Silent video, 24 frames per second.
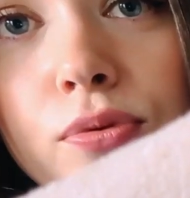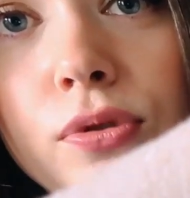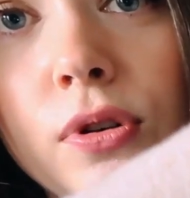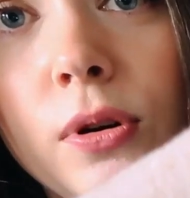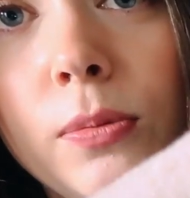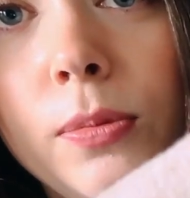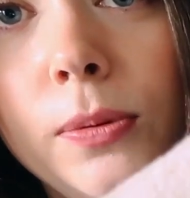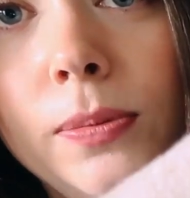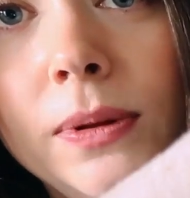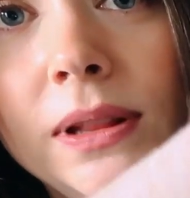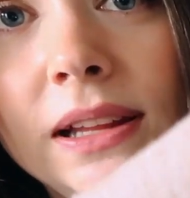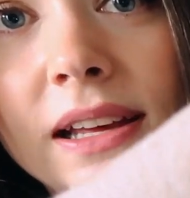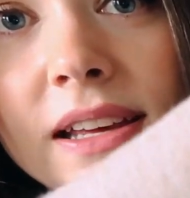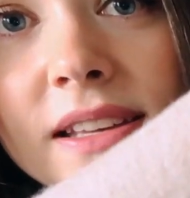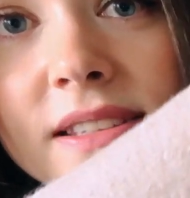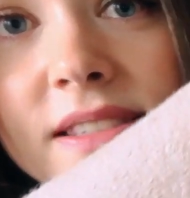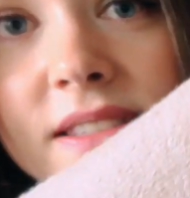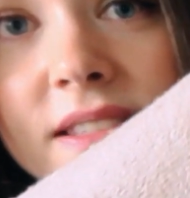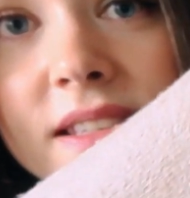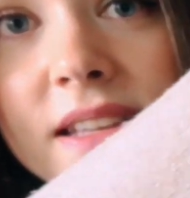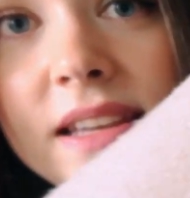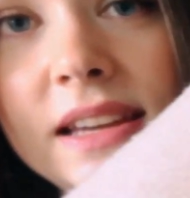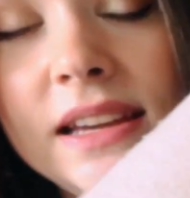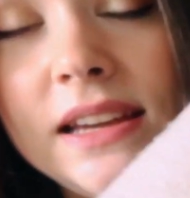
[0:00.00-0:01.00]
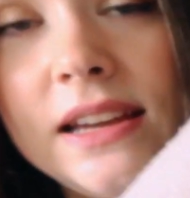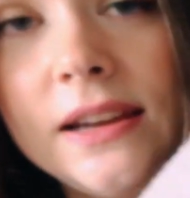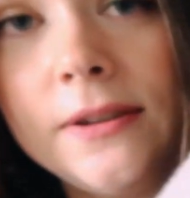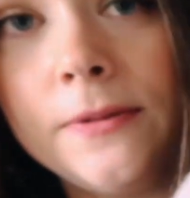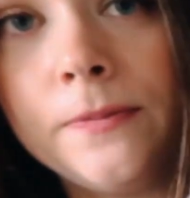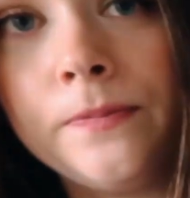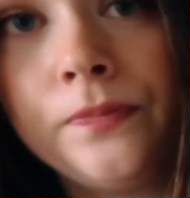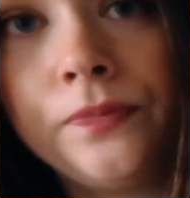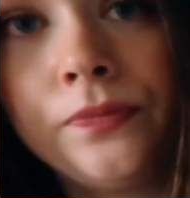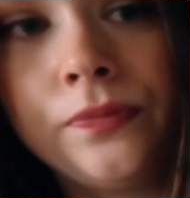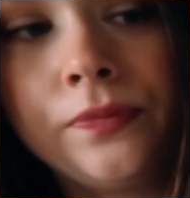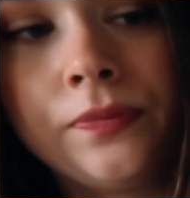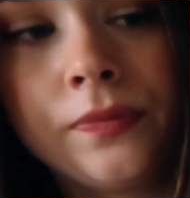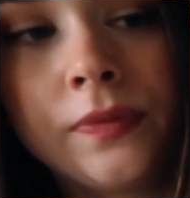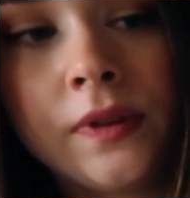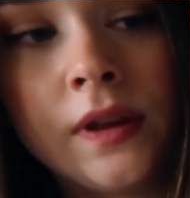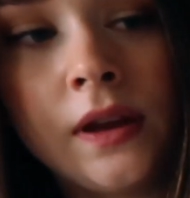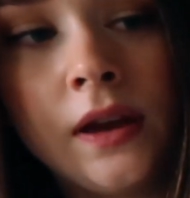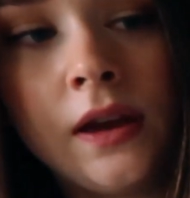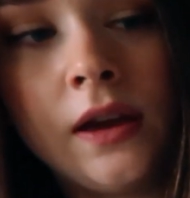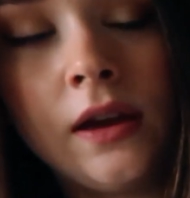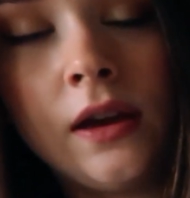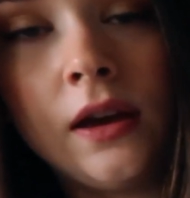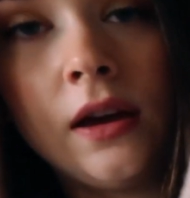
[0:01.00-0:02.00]
probably see.
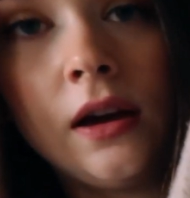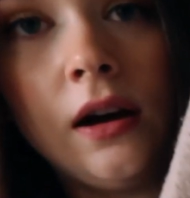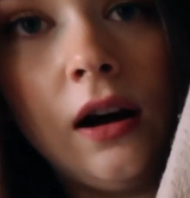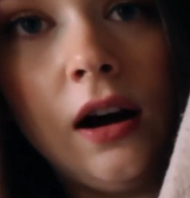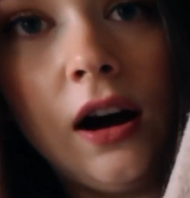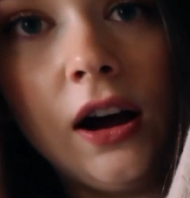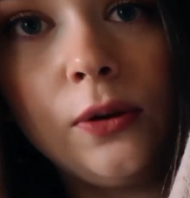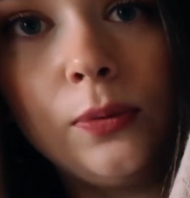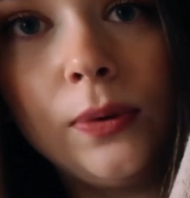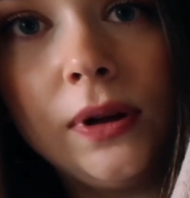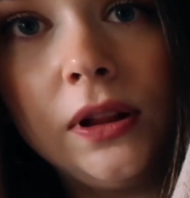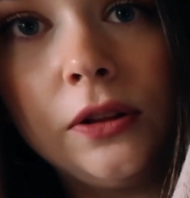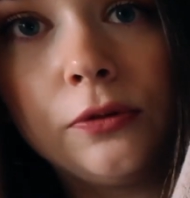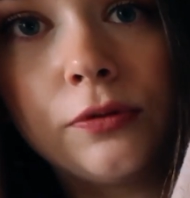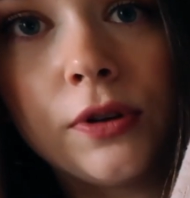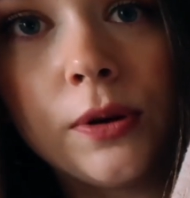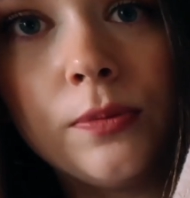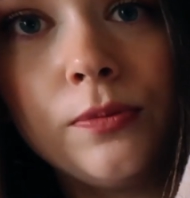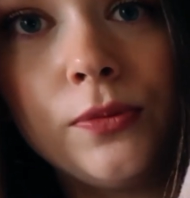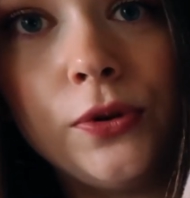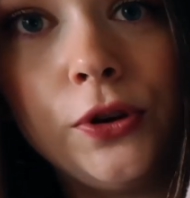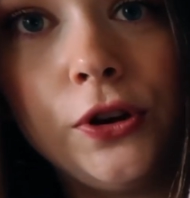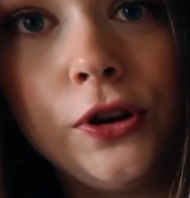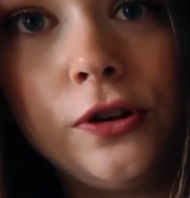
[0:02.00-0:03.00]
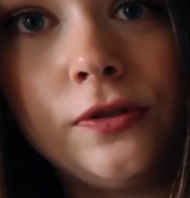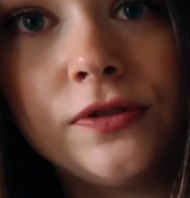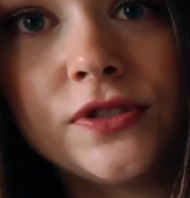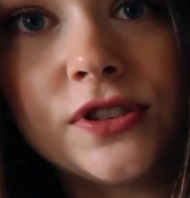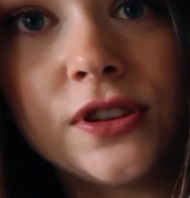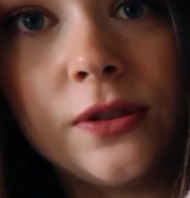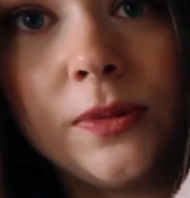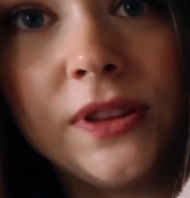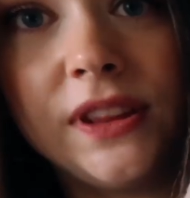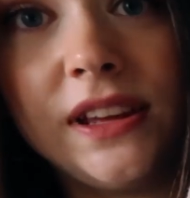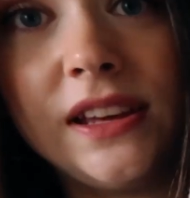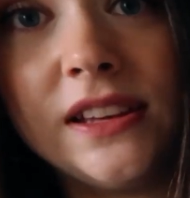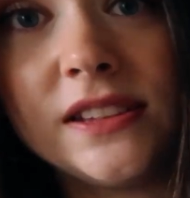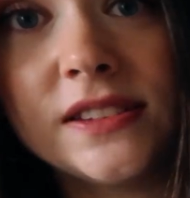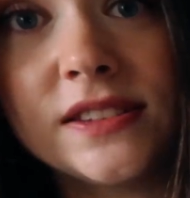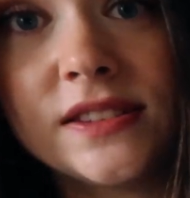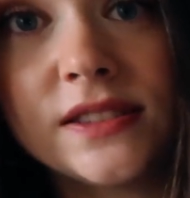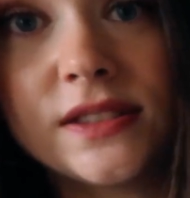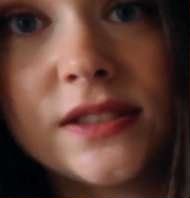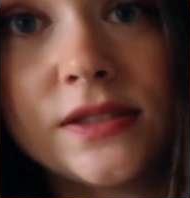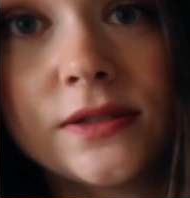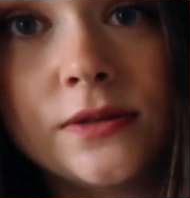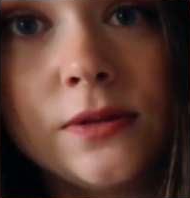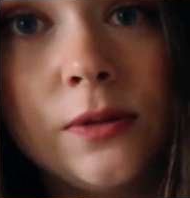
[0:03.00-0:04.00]
I will remove some of
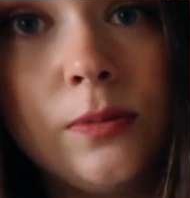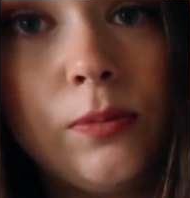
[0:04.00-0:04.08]
these